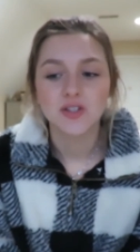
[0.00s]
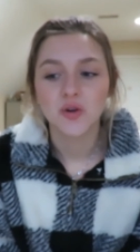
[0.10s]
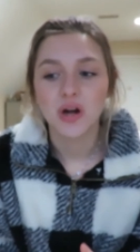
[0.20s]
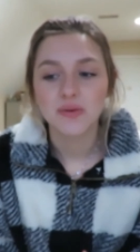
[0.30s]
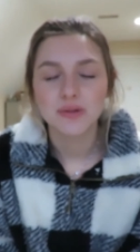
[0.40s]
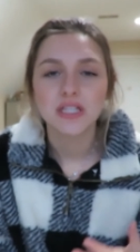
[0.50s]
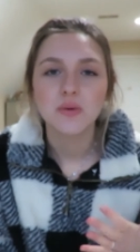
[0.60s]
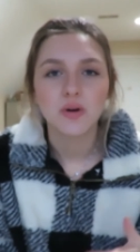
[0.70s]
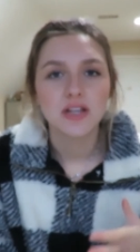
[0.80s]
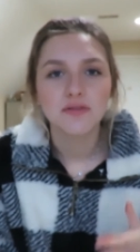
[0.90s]
So I really
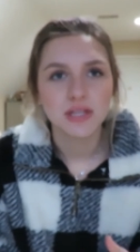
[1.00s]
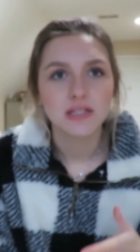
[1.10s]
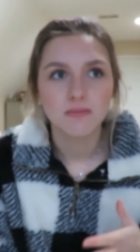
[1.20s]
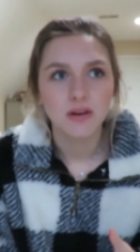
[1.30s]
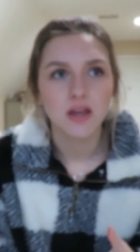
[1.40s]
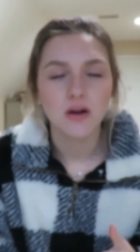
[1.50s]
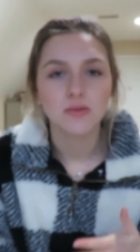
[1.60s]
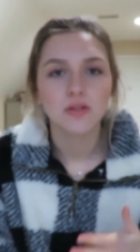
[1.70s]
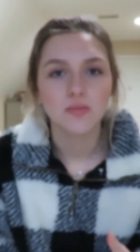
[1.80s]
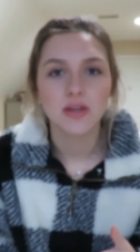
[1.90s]
wanted this video
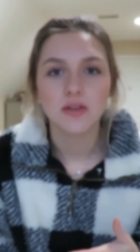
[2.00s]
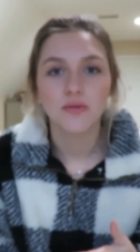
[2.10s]
to be the